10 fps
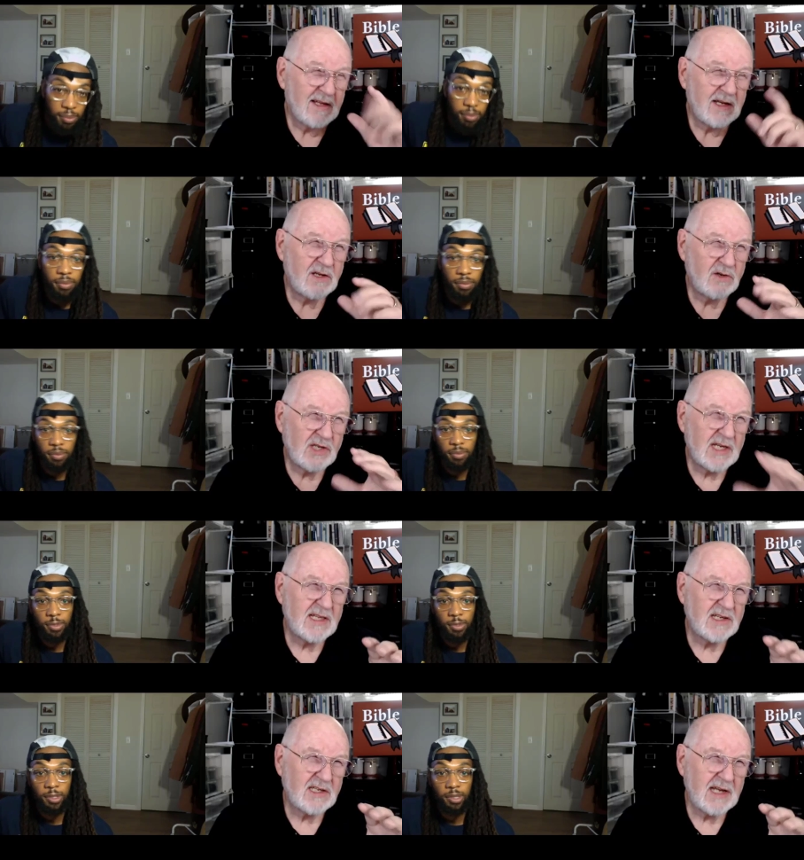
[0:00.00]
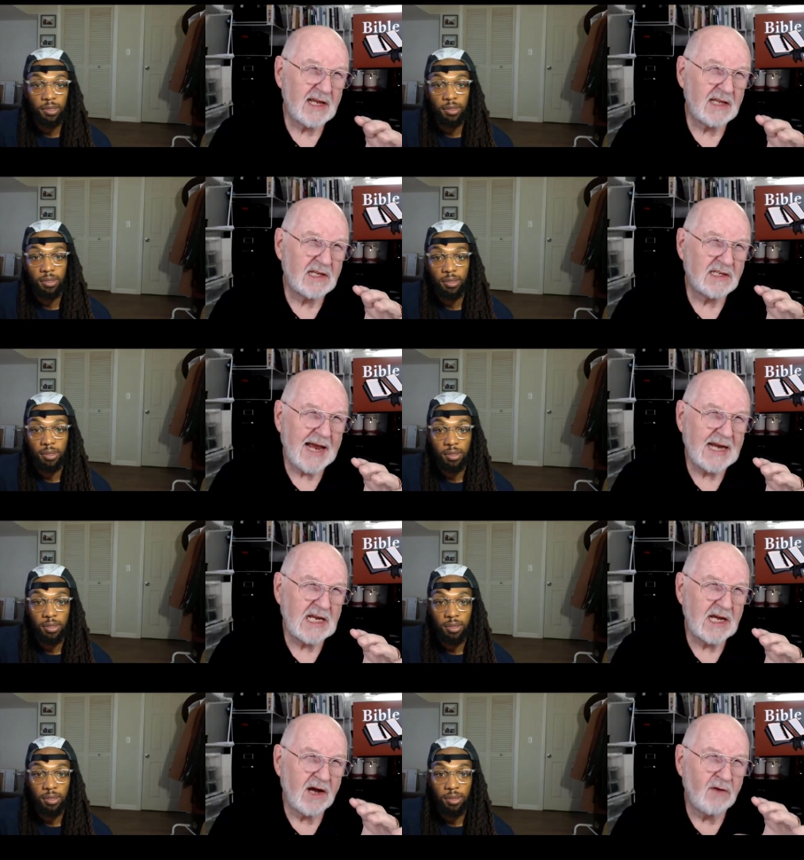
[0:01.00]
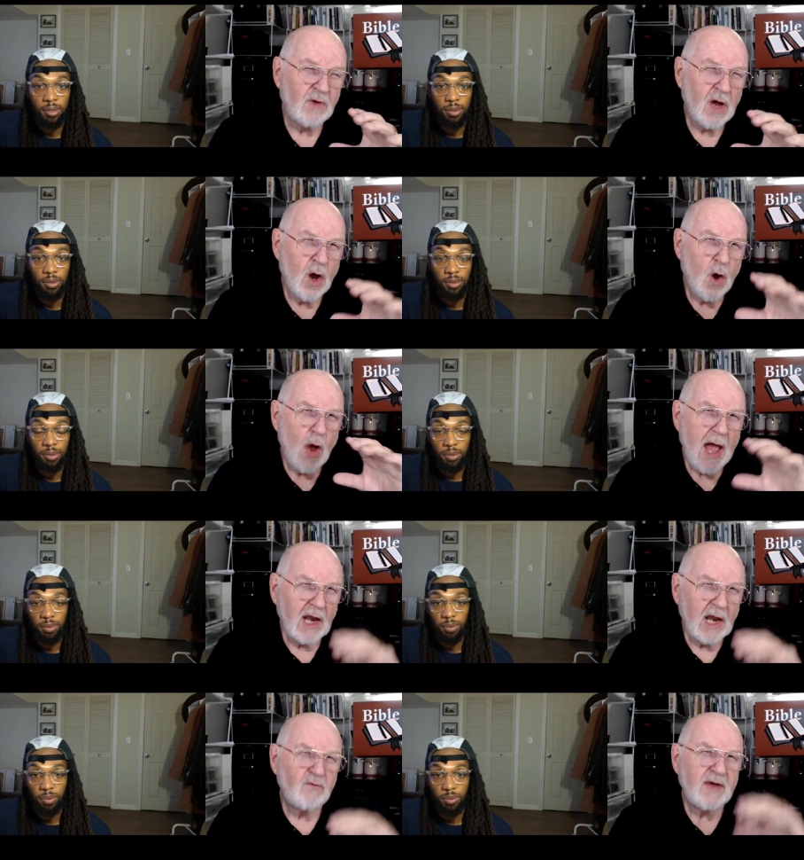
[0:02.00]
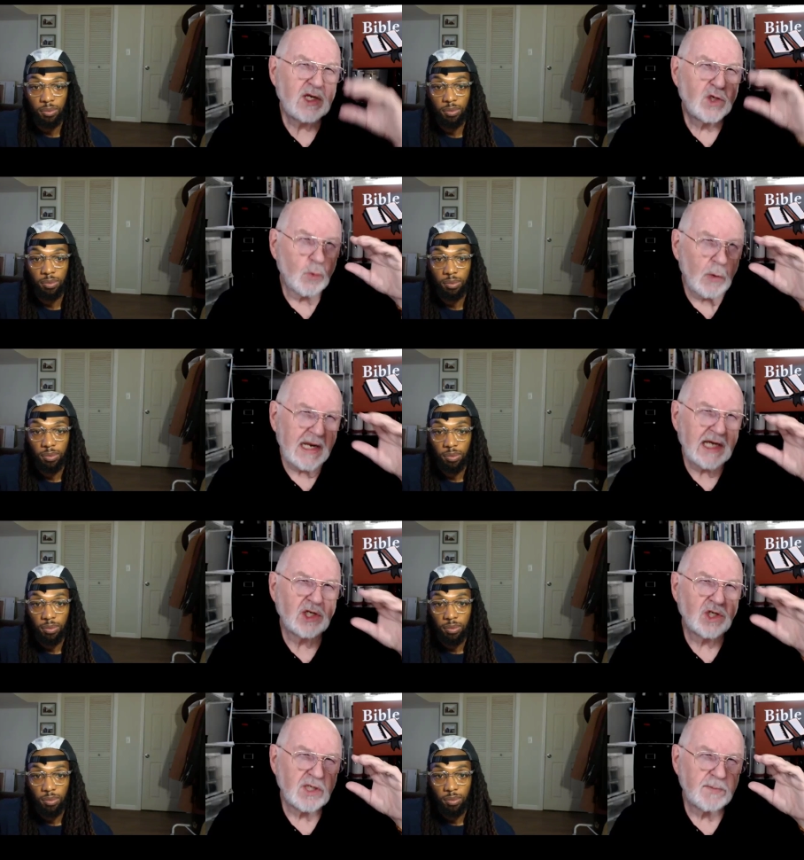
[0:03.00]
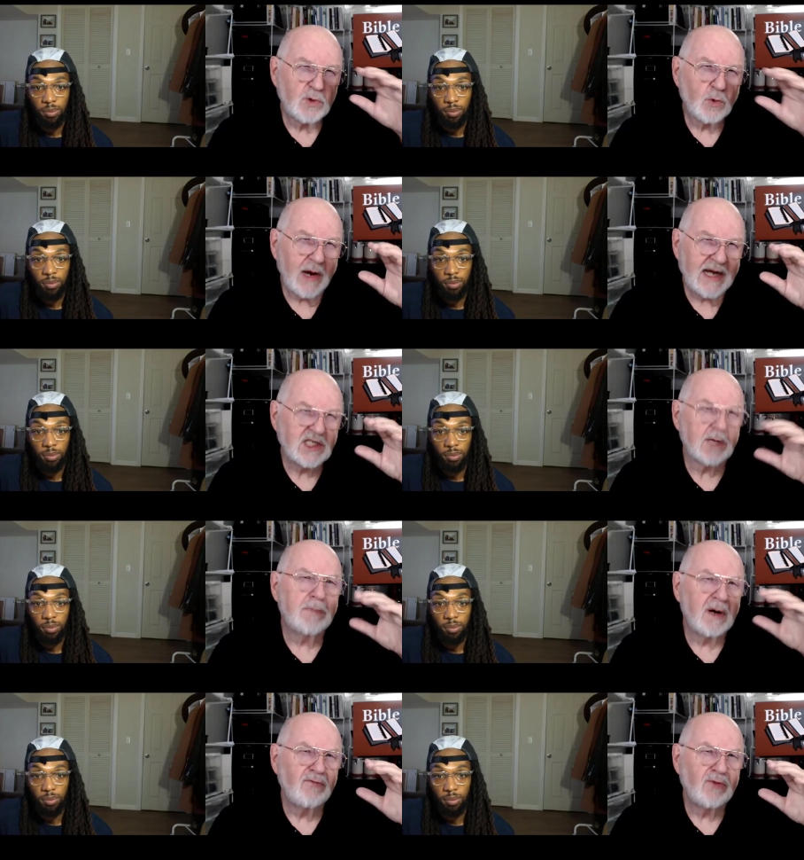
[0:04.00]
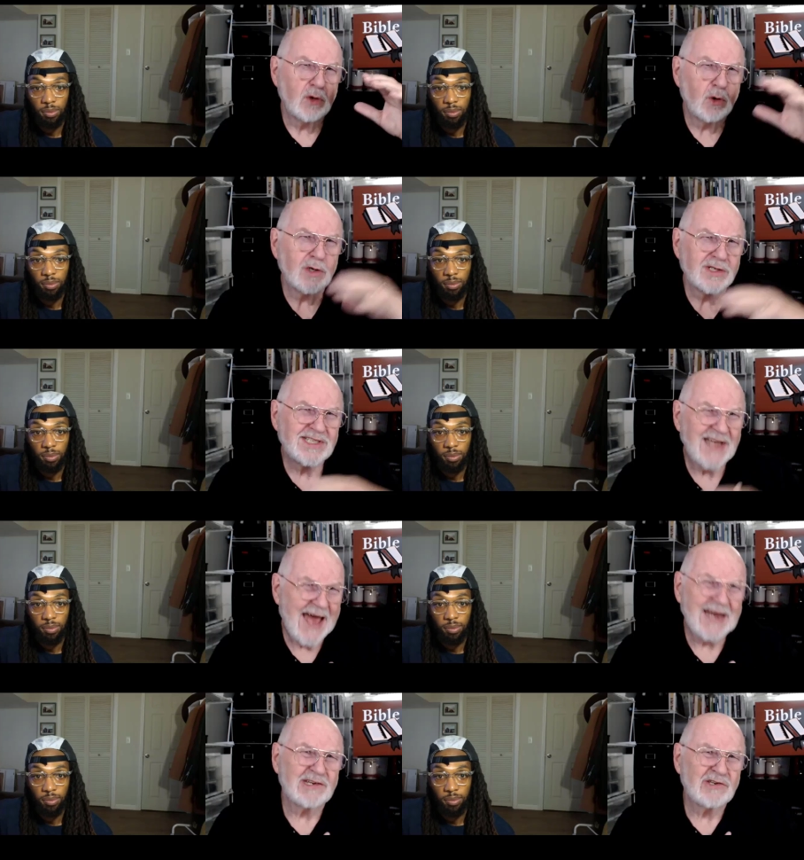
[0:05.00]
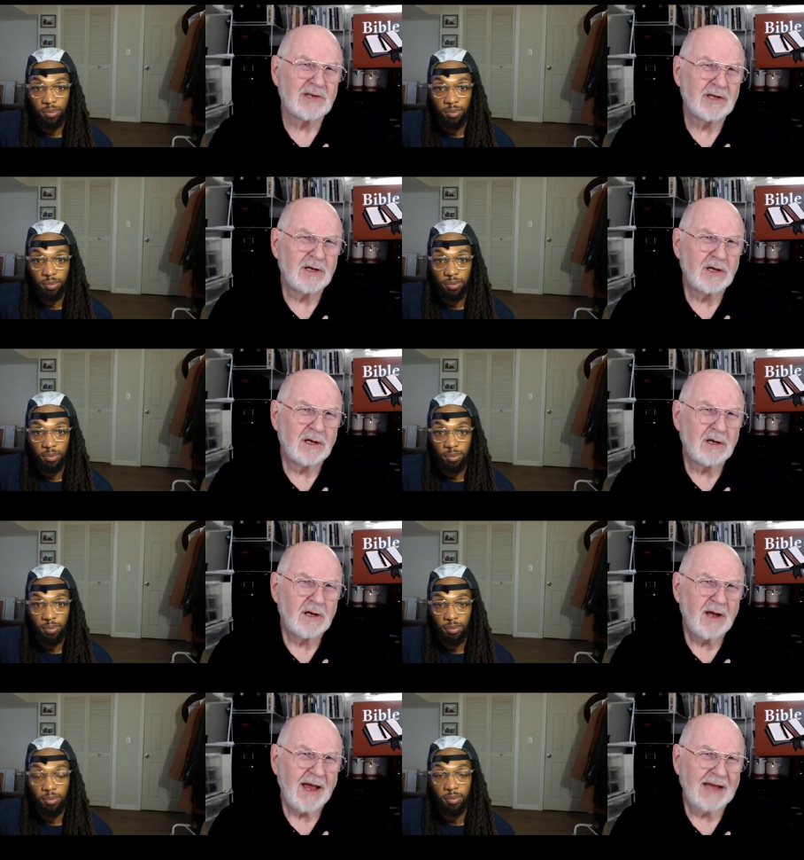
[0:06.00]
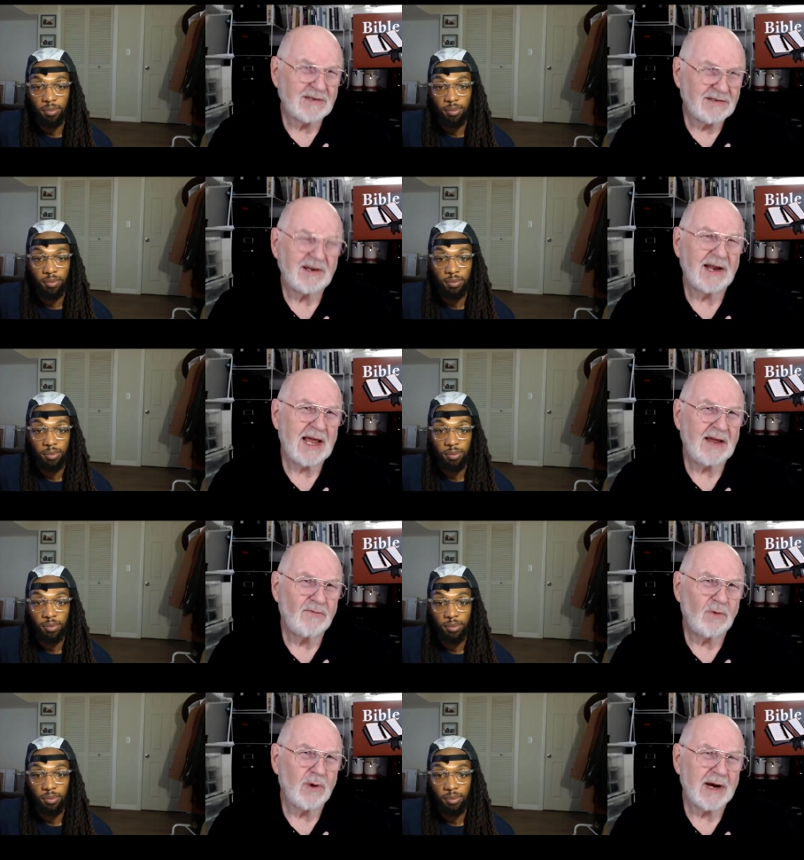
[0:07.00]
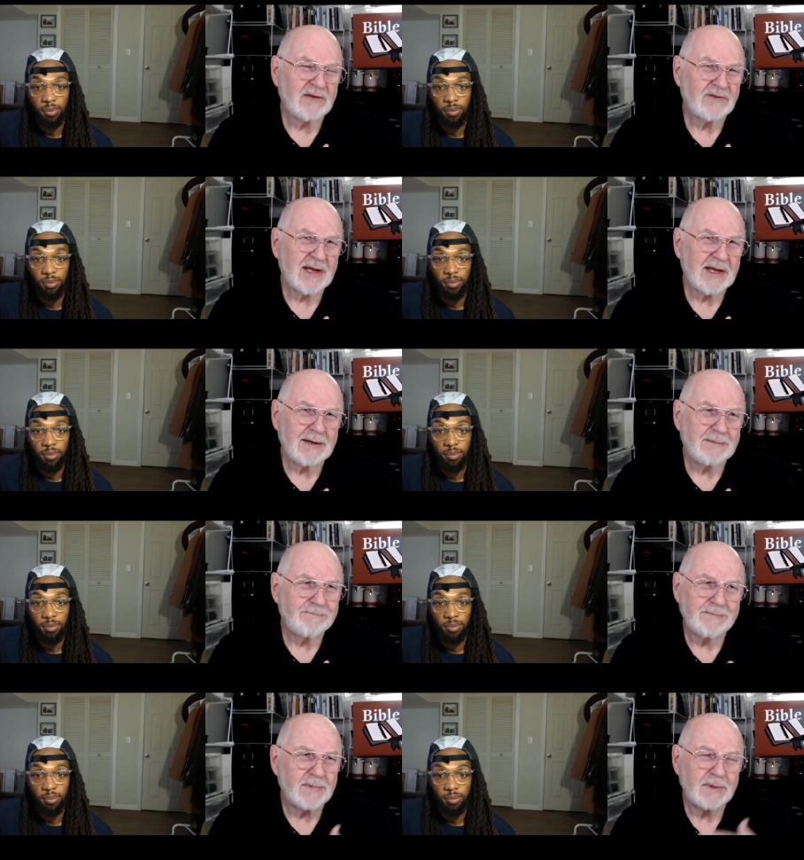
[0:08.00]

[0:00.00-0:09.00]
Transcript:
Speaker 1: that you see this idea of elevate your relationship with Christ above your status as a slave or as a,